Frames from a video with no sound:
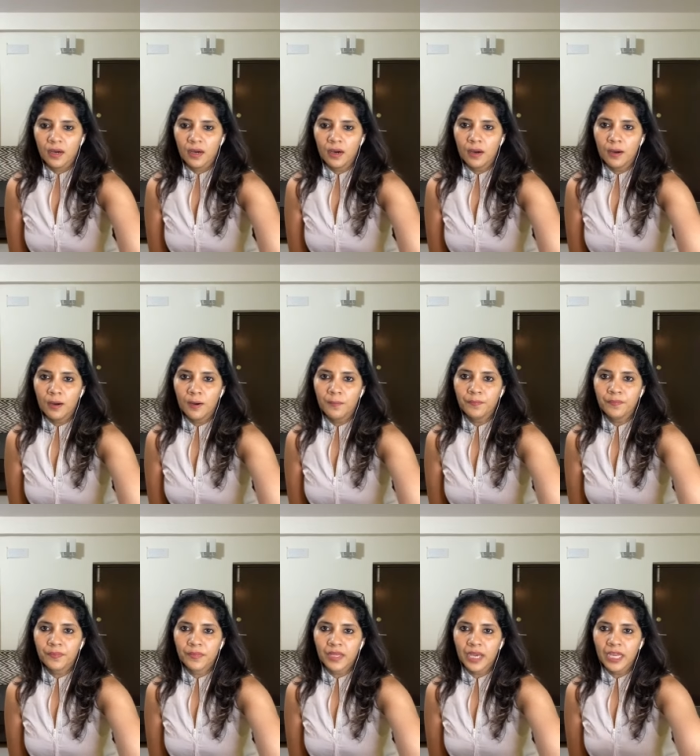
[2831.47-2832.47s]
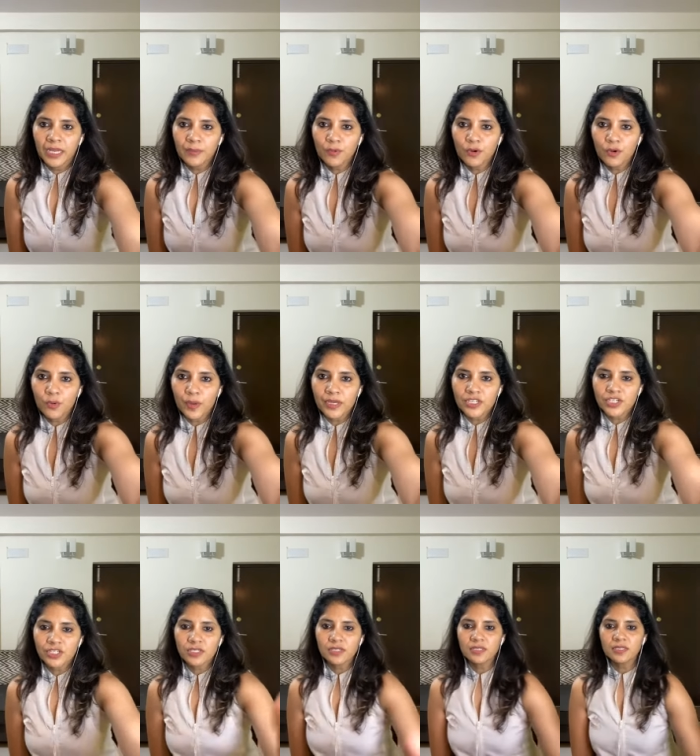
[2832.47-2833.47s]
Um, any more
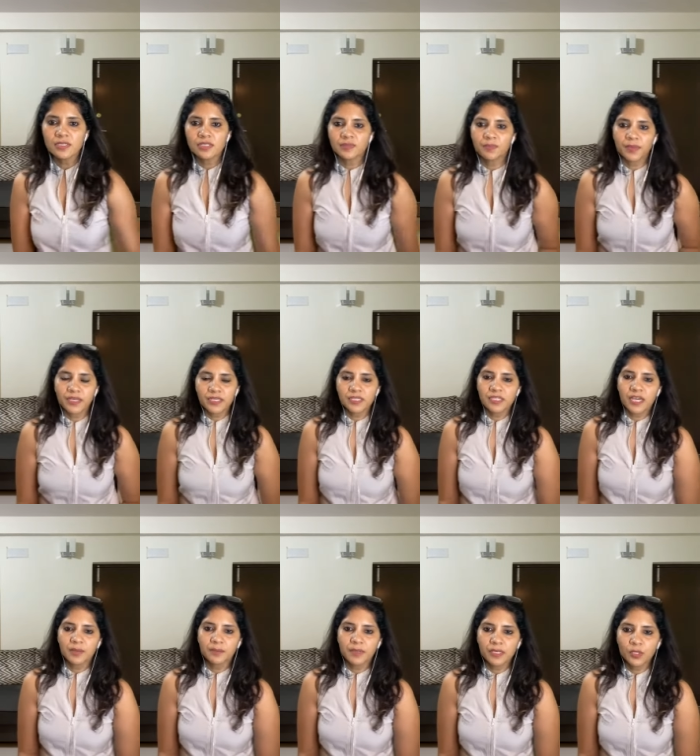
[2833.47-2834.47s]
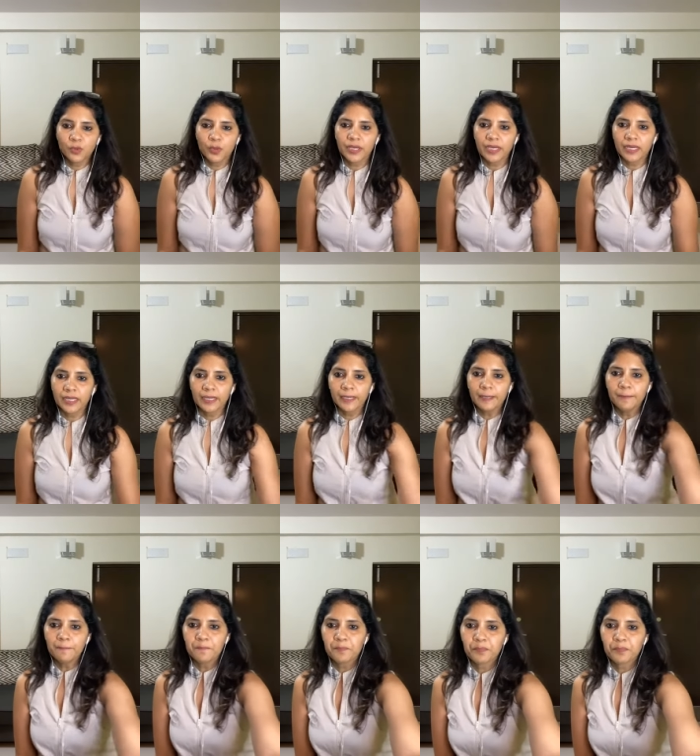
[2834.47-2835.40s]
questions? Please type in quickly.